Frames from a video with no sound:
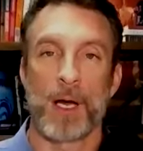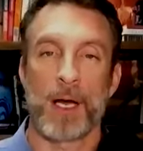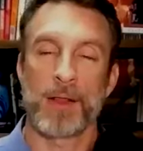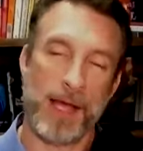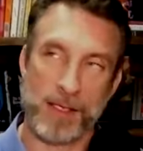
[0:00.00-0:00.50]

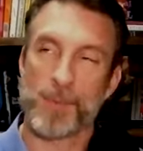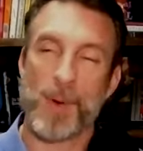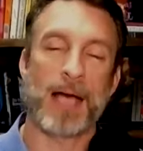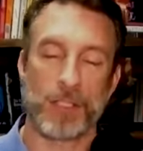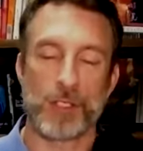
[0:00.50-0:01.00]
the
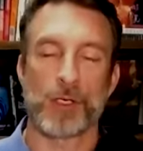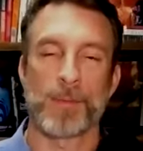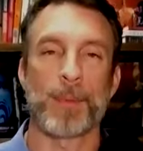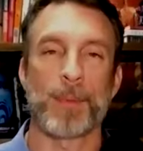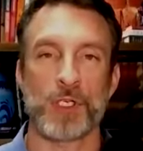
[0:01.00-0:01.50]
deposit to your
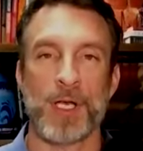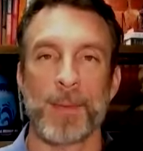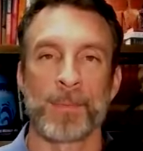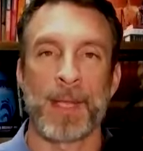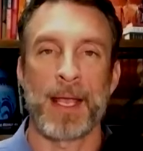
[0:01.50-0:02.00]

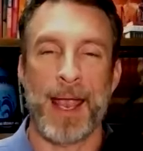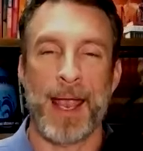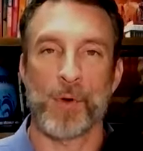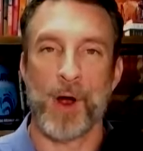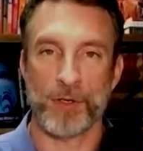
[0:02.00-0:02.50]
membership,
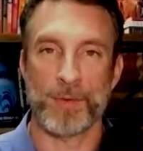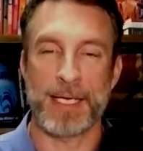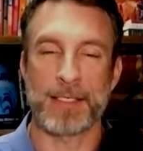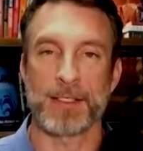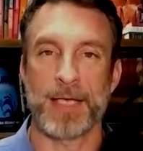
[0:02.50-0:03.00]
and we're off to the
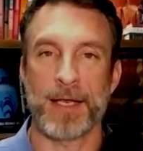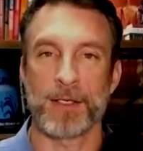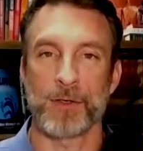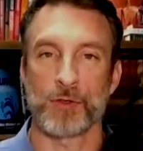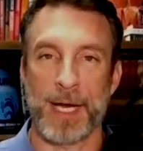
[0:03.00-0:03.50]
races getting
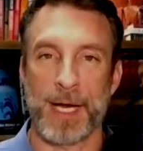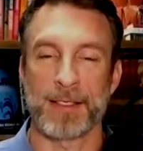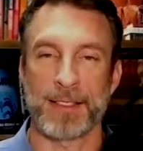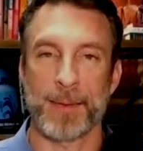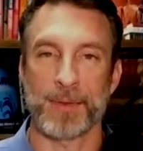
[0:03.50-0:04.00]
you trained
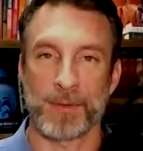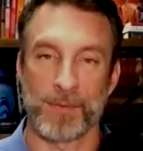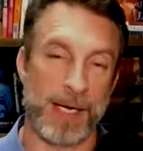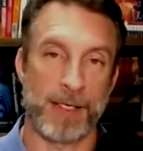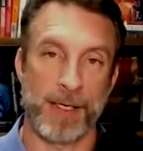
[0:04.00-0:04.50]
and set
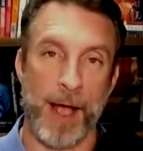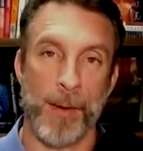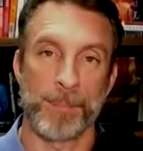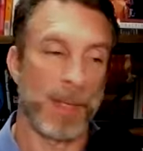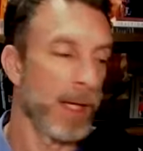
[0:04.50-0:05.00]
and ready to go.
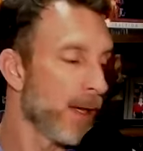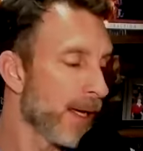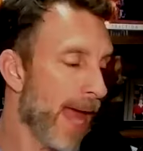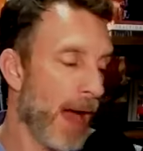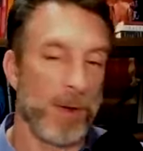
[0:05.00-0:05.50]

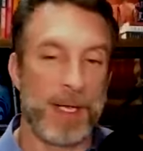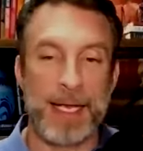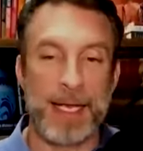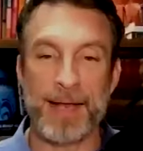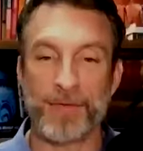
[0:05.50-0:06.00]
Now,
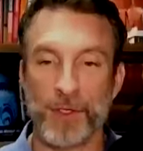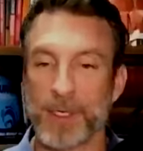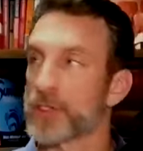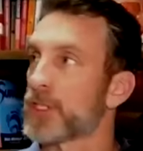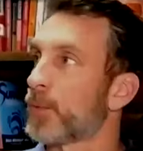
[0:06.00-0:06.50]
if you're
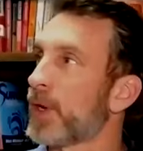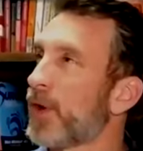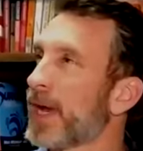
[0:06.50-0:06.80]
interested, we only